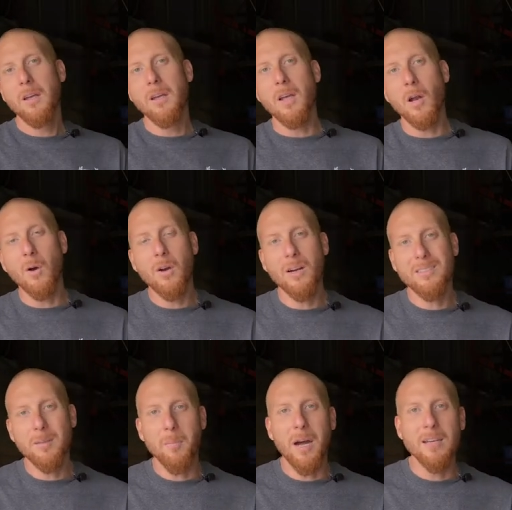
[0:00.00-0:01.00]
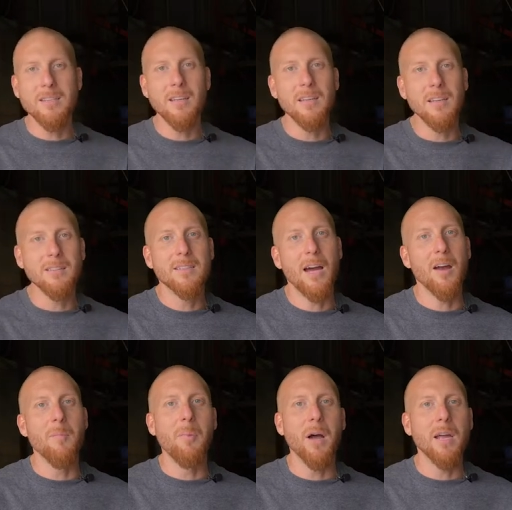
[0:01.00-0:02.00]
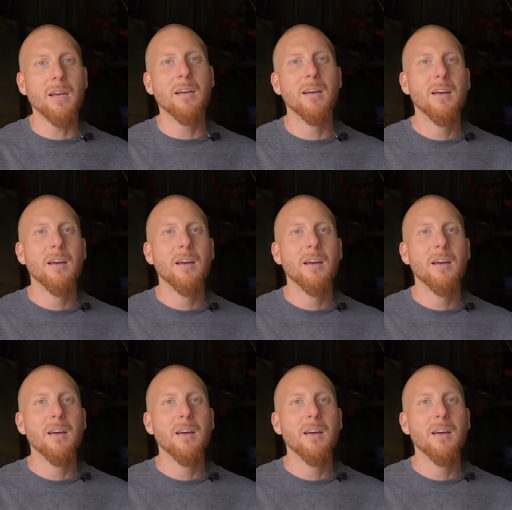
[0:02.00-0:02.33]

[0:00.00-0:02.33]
you know, customizing the entire bike